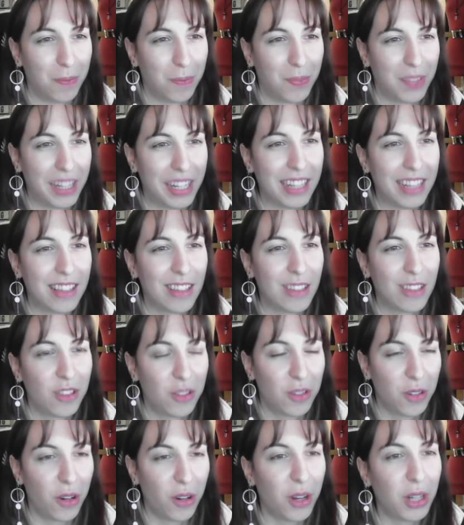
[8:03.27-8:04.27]
like this
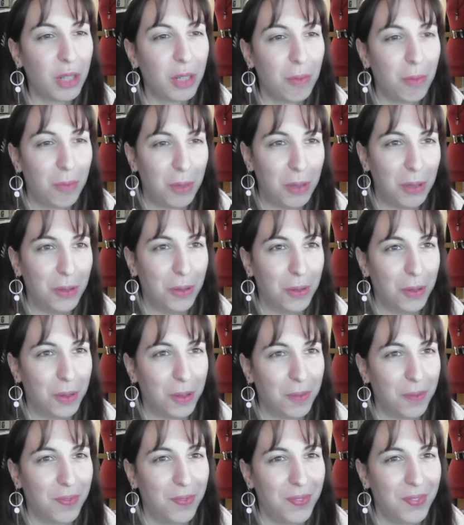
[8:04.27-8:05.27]
strong blue,
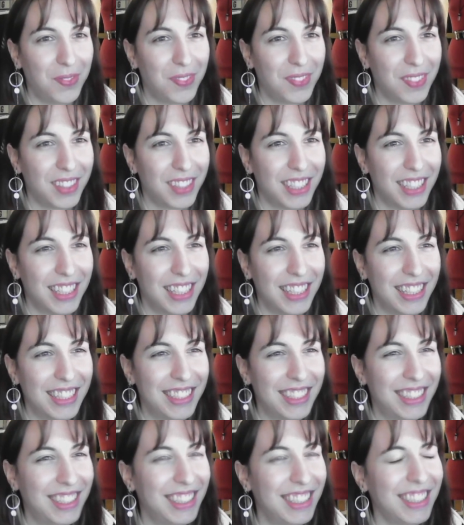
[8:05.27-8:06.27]
is
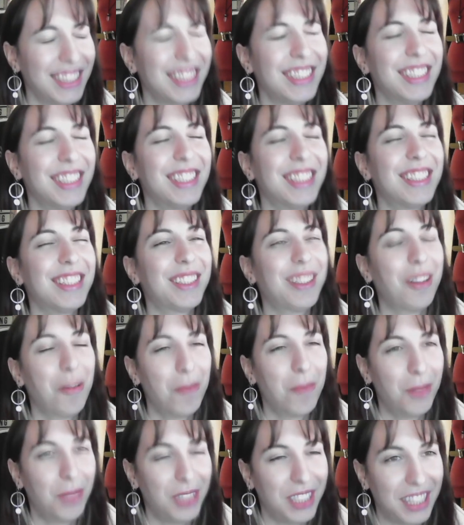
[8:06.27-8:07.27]
just so
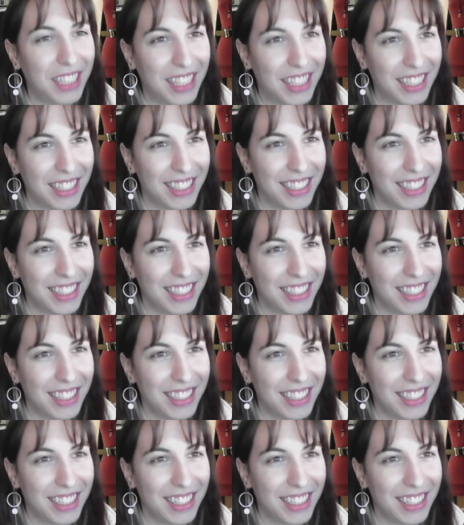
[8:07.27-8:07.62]
pretty.